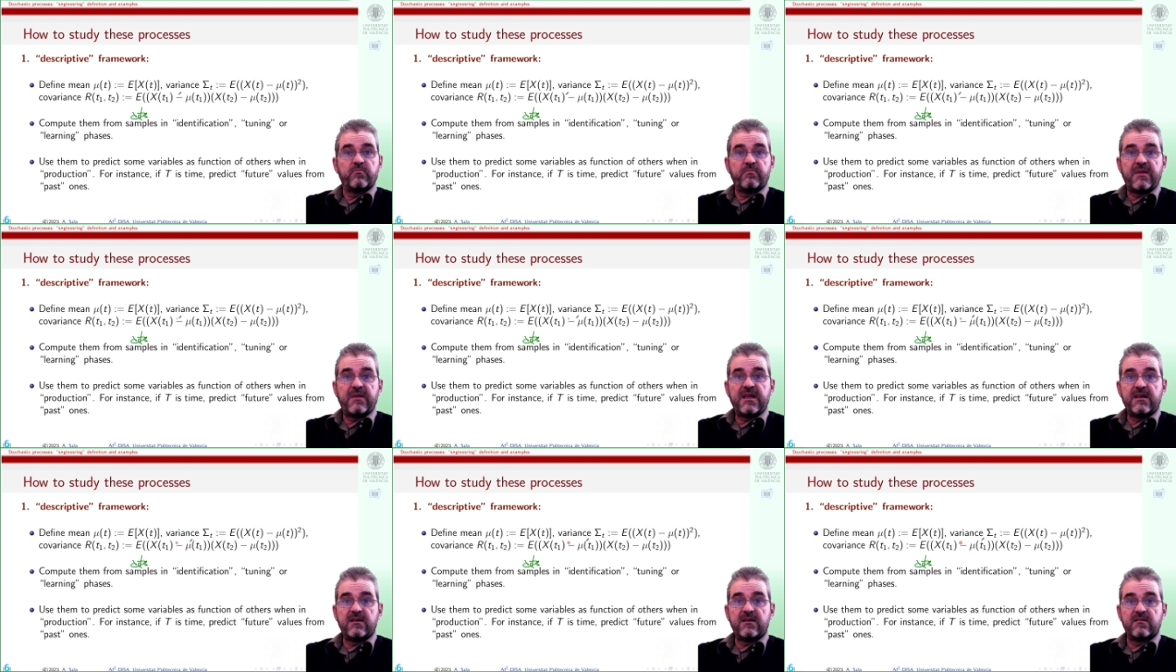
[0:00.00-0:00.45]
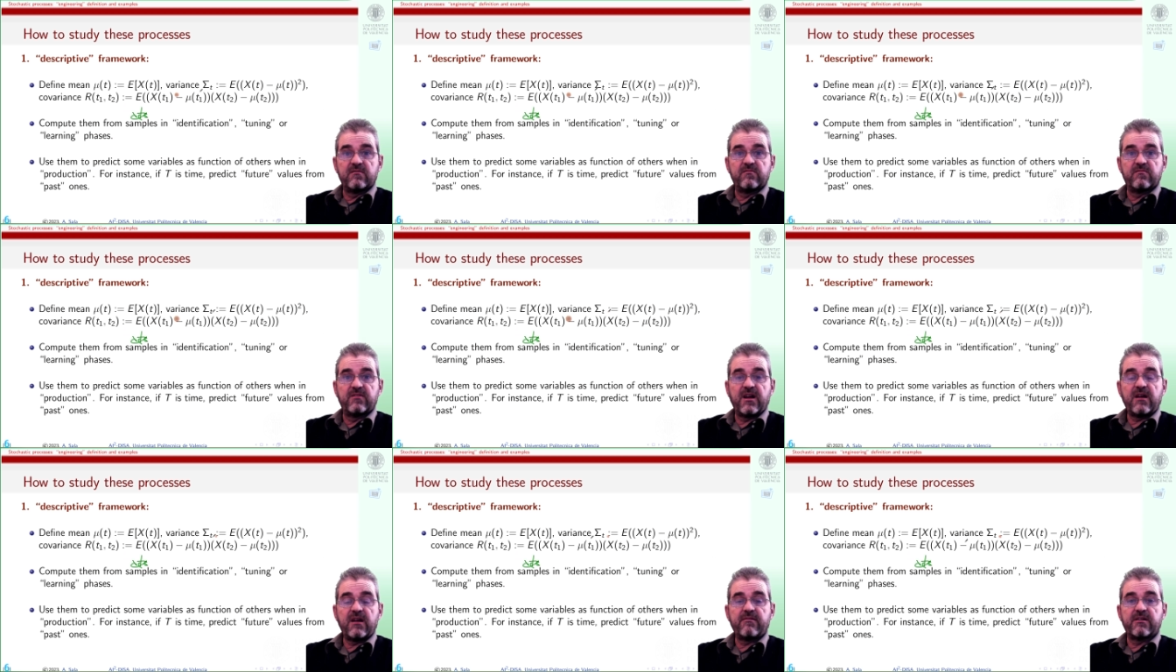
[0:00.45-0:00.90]
mean,
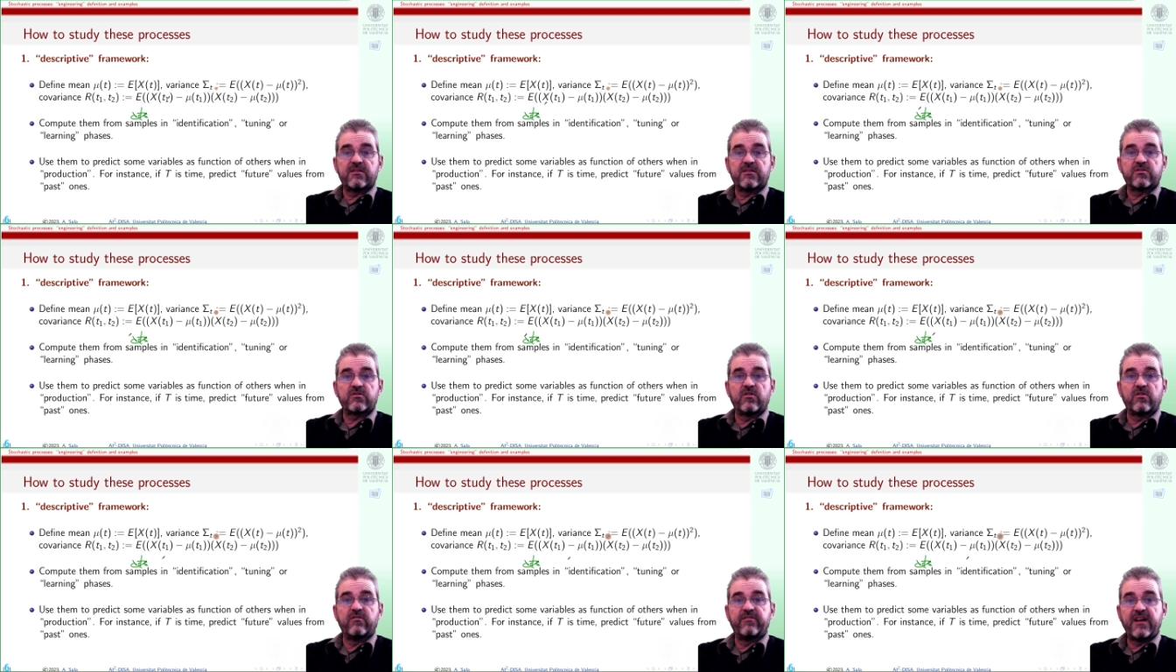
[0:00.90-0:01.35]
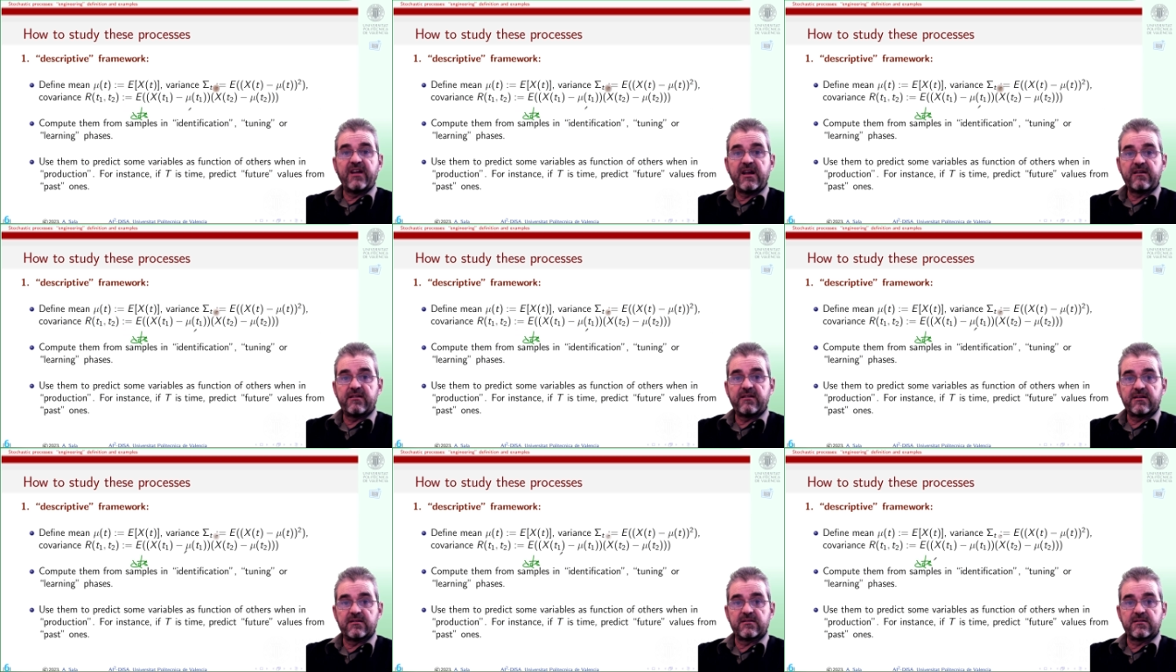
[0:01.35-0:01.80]
variance,
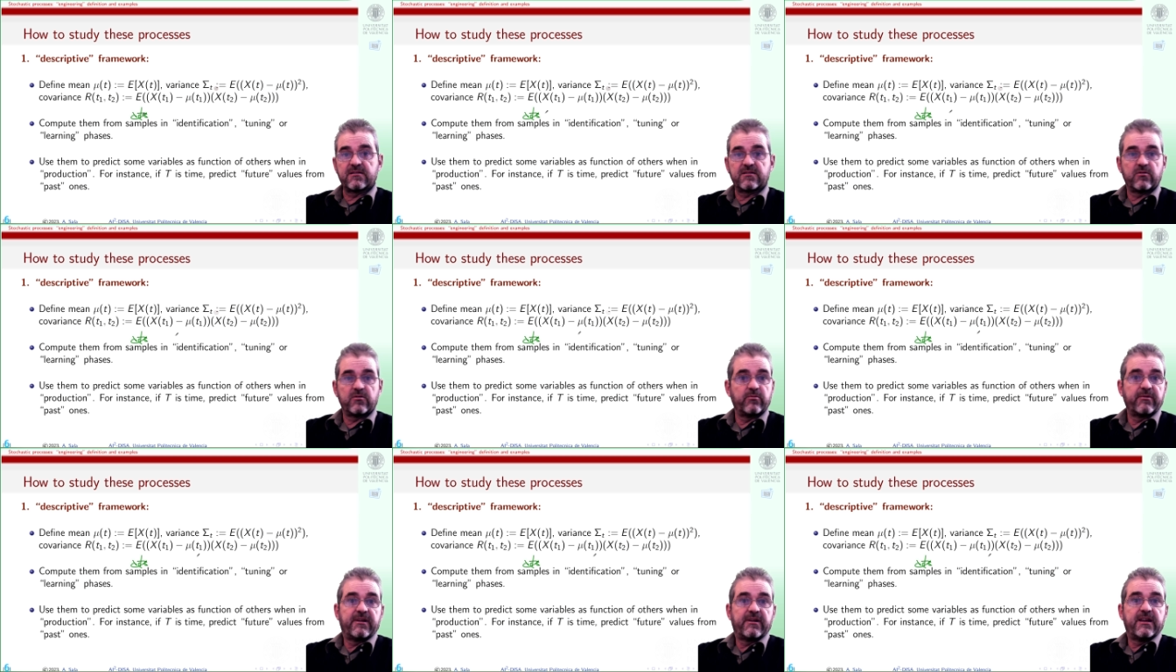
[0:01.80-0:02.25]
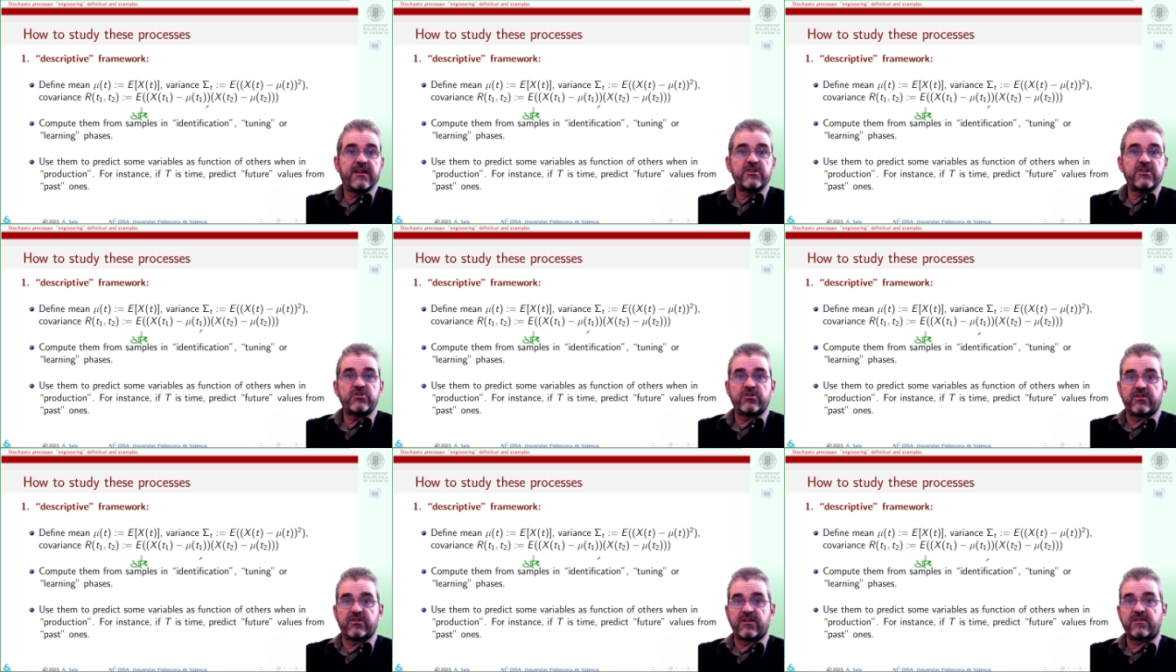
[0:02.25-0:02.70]
covariance,
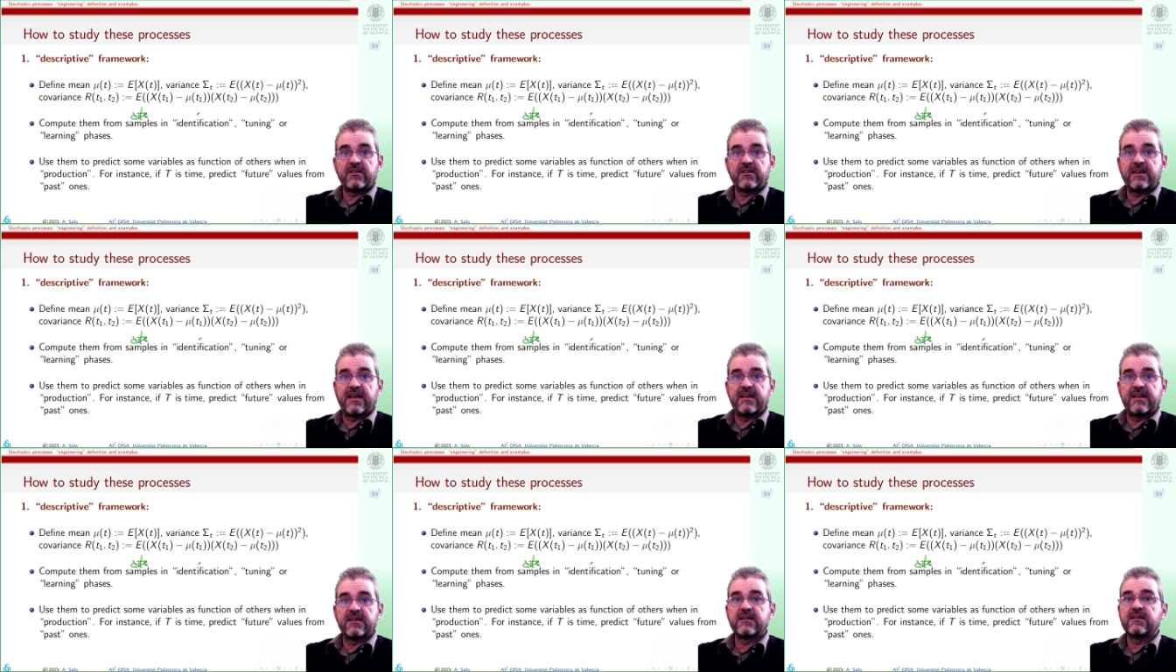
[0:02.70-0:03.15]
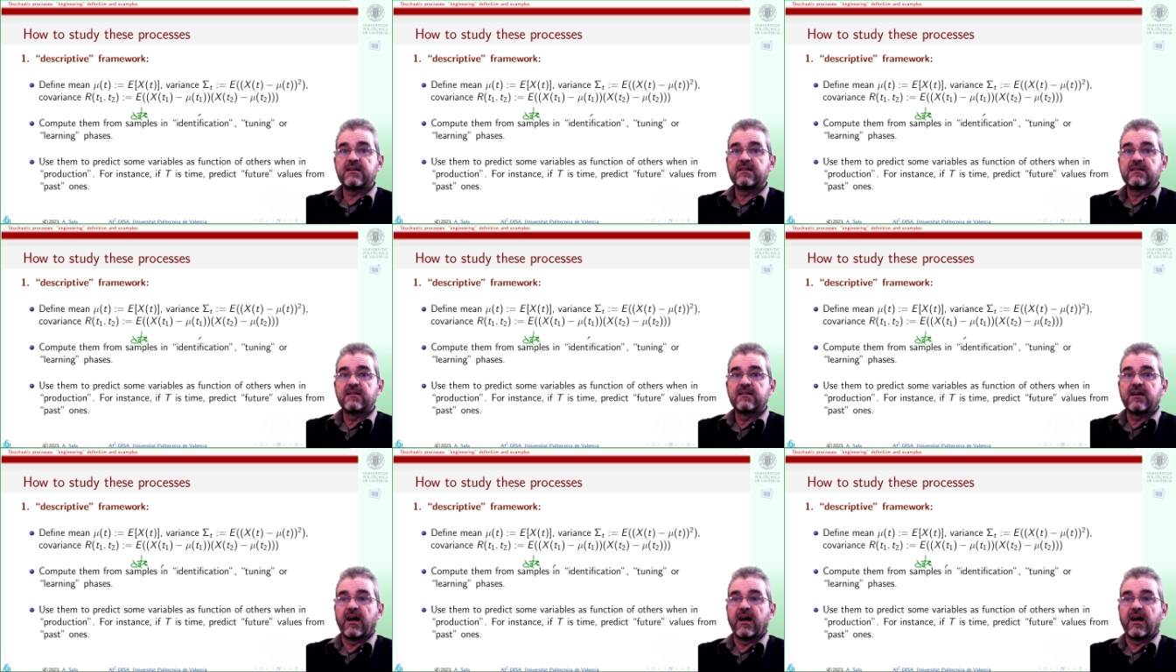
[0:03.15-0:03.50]
correlation, and the like,